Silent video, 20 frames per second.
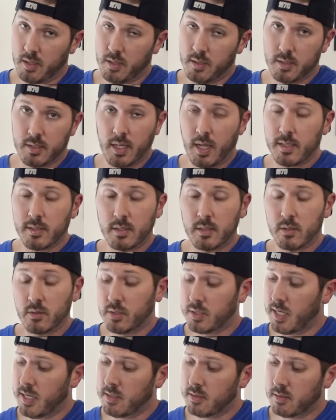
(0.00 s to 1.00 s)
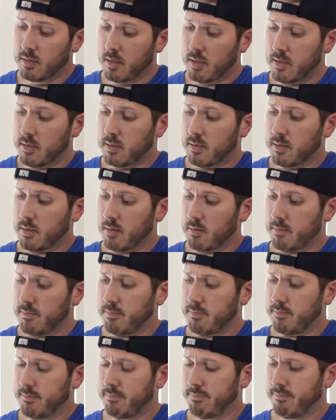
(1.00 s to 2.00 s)
This guy's still chainsawing, so
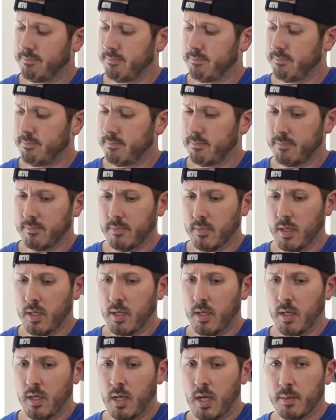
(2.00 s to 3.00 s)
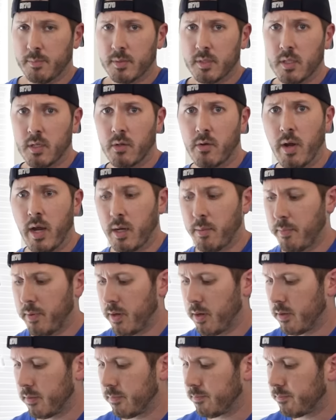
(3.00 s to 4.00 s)
I'm just gonna crack a
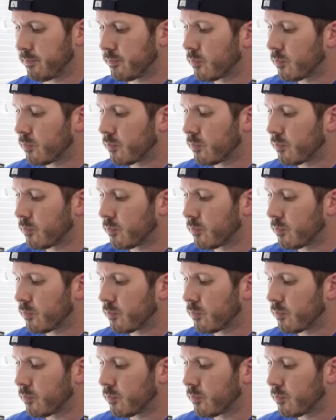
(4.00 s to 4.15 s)
beer.